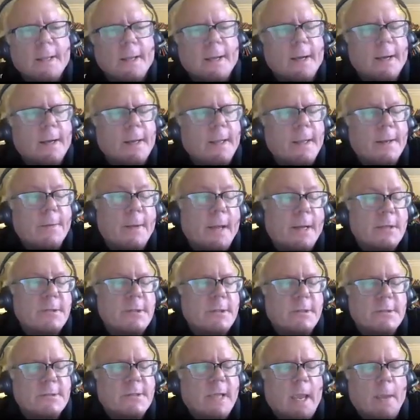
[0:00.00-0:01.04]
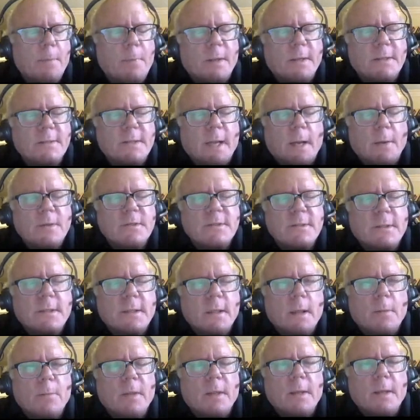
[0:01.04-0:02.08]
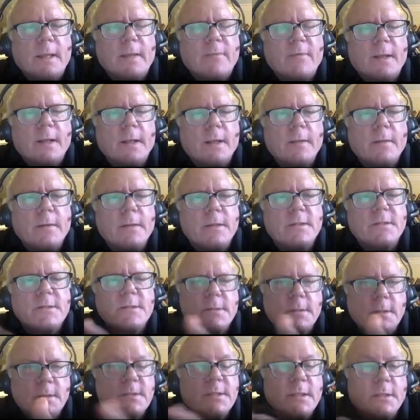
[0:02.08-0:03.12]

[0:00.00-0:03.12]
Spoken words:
It actually just came because I was at Columbia giving this